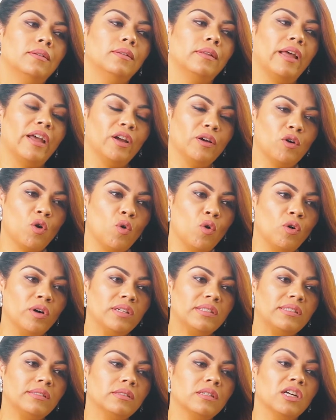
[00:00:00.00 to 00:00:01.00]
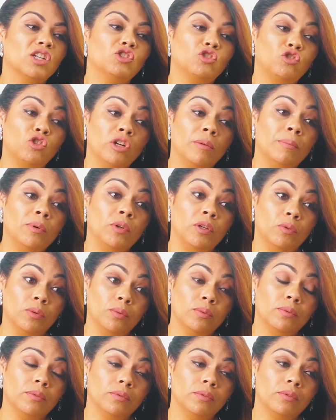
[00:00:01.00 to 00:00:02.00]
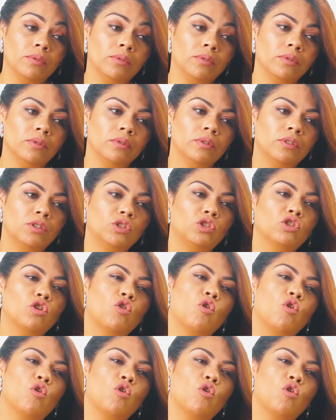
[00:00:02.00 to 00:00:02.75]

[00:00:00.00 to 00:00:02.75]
and contribute to